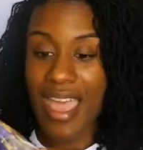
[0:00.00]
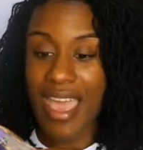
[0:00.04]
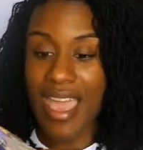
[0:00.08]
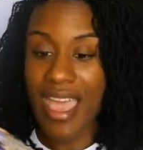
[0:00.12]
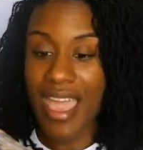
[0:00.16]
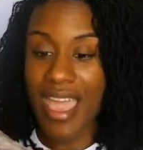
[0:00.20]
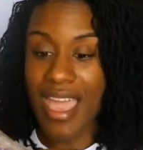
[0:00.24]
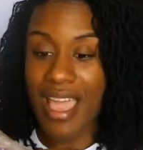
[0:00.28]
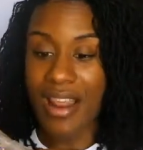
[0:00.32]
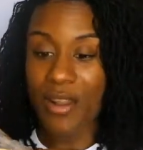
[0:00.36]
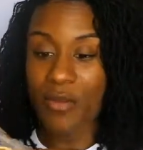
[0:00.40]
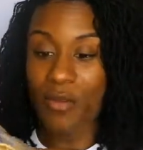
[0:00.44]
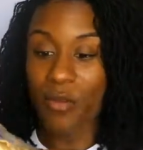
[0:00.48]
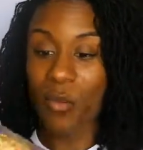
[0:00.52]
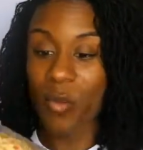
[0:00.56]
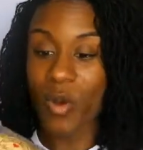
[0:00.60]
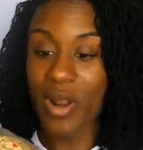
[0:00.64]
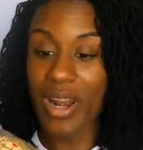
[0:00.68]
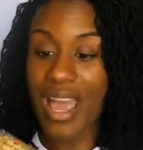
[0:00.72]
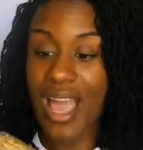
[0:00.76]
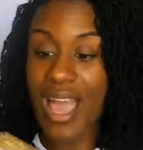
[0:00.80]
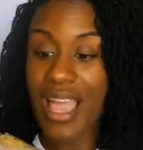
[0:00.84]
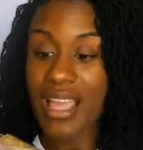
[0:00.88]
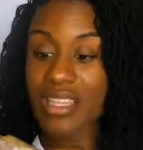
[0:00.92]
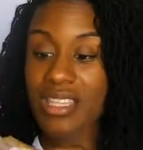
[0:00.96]
and
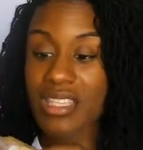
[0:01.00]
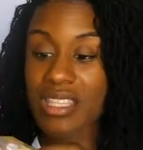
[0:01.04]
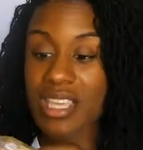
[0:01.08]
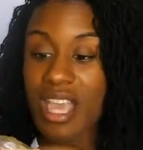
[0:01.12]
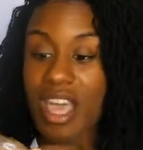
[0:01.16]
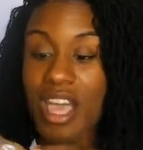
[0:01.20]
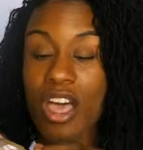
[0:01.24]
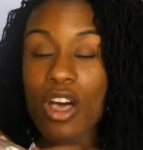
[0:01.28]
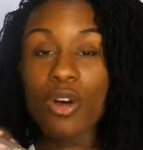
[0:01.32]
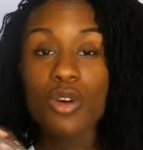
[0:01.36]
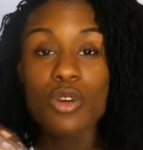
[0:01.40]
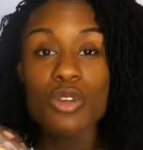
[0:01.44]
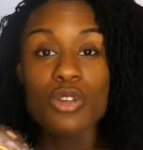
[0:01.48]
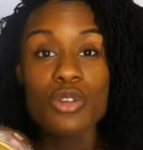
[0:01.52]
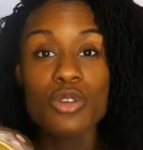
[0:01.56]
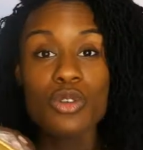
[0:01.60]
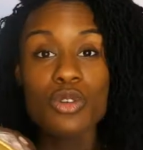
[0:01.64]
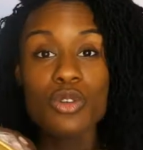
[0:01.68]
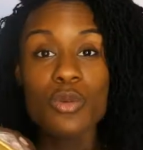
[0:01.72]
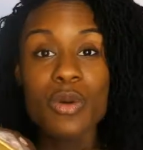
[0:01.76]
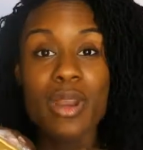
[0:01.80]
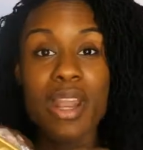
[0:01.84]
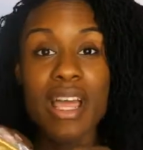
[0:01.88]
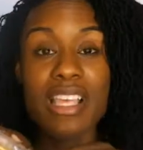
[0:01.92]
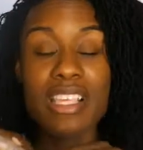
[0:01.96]
when I tell
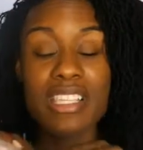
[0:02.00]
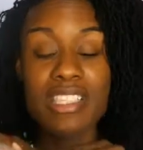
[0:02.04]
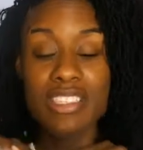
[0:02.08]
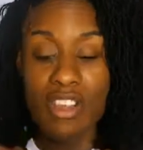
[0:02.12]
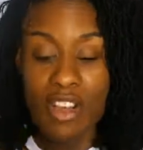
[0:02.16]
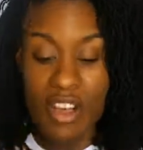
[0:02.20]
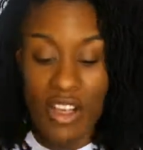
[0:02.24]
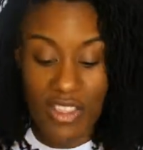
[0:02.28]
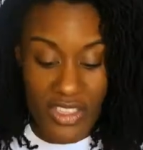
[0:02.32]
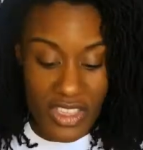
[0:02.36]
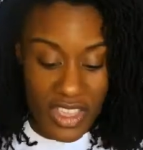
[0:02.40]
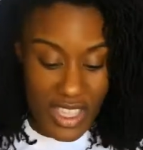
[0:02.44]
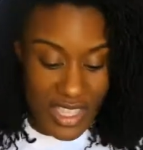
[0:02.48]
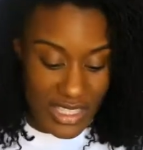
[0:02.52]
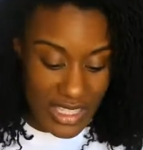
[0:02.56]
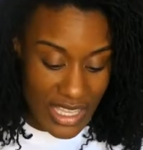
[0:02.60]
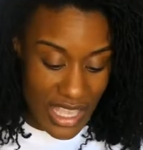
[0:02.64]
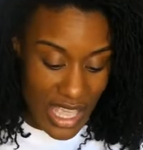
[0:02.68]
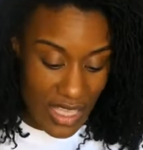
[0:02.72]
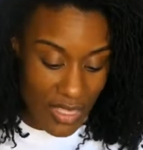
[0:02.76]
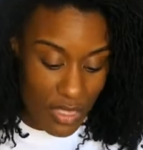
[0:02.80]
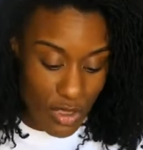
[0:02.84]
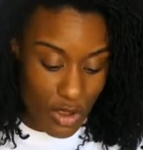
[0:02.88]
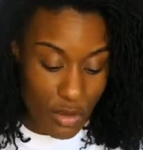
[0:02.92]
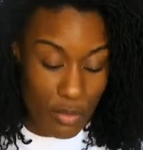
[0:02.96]
you, when I saw this
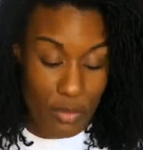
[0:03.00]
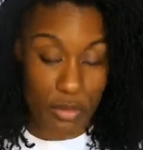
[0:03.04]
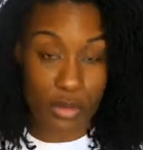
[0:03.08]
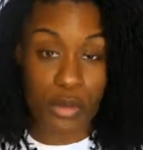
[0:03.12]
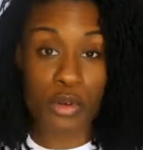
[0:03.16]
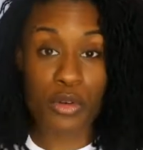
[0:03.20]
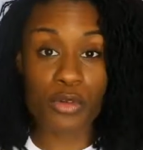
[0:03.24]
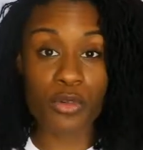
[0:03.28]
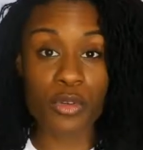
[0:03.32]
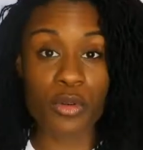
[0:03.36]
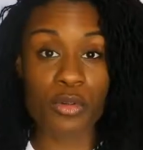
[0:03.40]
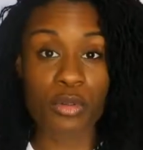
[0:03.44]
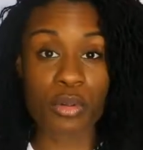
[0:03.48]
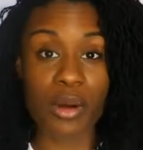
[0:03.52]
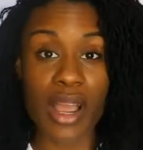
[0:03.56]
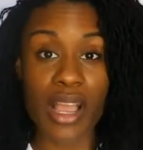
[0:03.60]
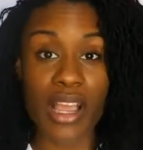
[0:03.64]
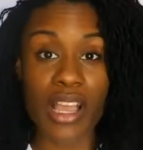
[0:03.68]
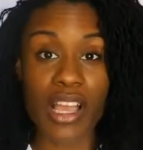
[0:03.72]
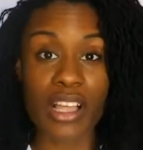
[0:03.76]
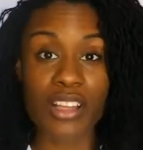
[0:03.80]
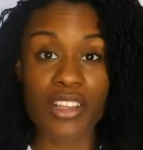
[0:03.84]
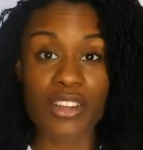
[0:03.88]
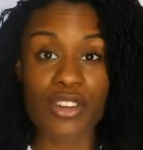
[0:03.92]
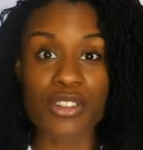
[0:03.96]
and their beautiful
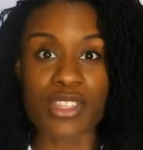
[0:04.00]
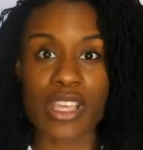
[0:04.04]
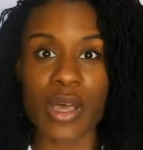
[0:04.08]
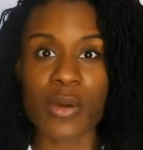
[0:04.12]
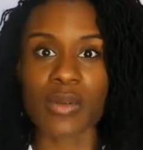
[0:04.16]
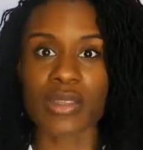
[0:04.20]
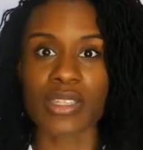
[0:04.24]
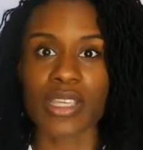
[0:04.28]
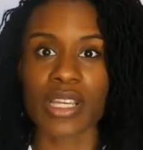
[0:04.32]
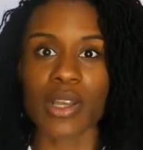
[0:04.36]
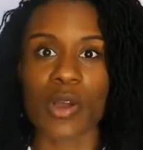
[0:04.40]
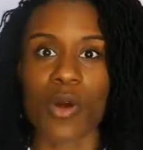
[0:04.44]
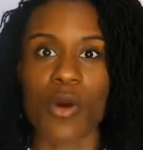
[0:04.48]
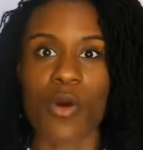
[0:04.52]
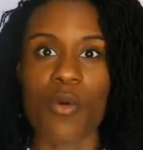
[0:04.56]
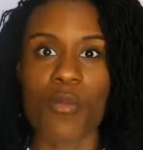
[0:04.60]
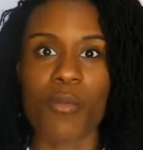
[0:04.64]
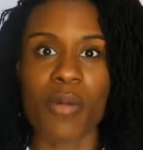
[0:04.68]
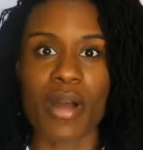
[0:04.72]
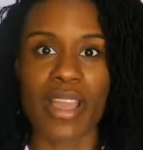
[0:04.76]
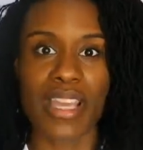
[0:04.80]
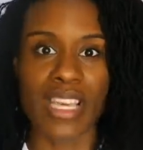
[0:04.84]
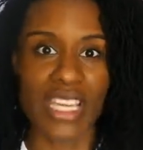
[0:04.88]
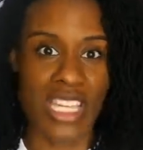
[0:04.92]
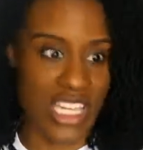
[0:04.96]
bright colors, I was like, oh
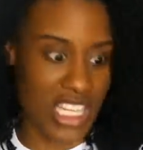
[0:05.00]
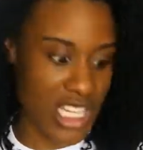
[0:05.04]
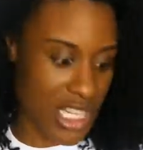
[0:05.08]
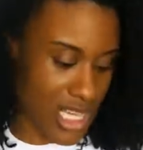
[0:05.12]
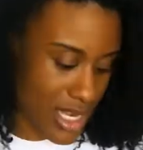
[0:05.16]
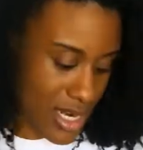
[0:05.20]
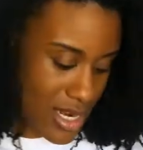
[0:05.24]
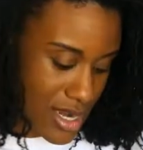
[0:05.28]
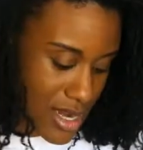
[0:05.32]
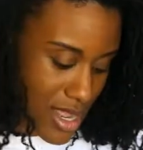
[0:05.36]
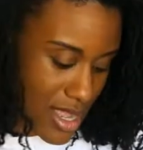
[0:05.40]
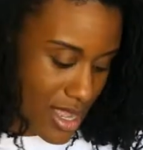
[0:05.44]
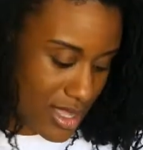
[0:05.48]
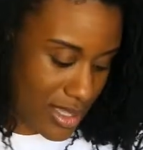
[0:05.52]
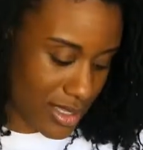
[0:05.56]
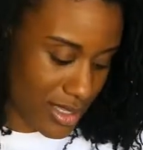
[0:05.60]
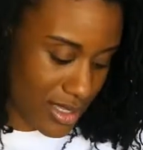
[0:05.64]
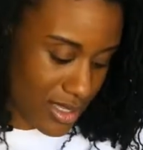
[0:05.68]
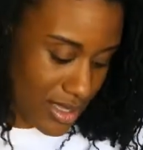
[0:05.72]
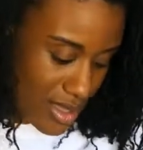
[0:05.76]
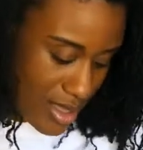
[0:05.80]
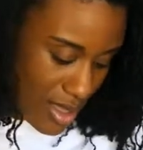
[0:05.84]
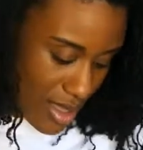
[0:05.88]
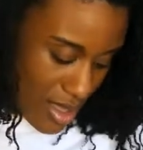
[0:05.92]
my goodness,